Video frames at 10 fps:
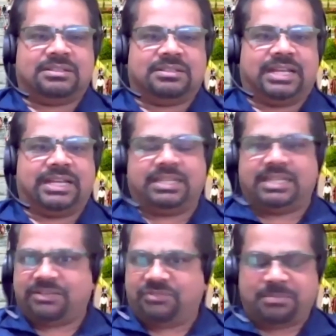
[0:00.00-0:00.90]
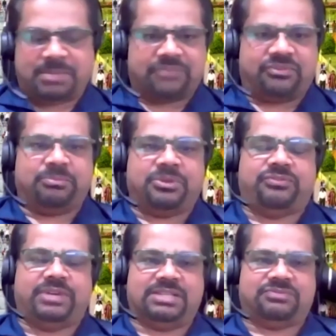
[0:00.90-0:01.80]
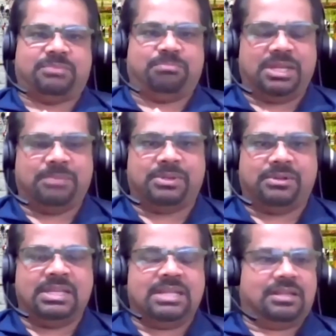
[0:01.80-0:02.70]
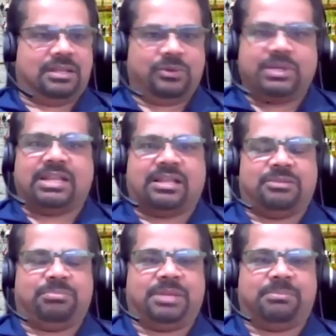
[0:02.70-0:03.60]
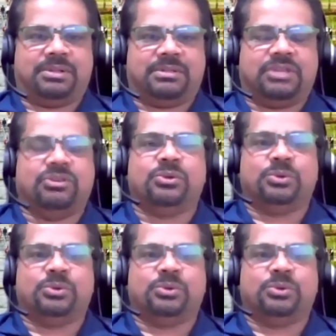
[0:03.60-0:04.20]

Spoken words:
right? Get feedback from your friends, from people. Look at other people. If you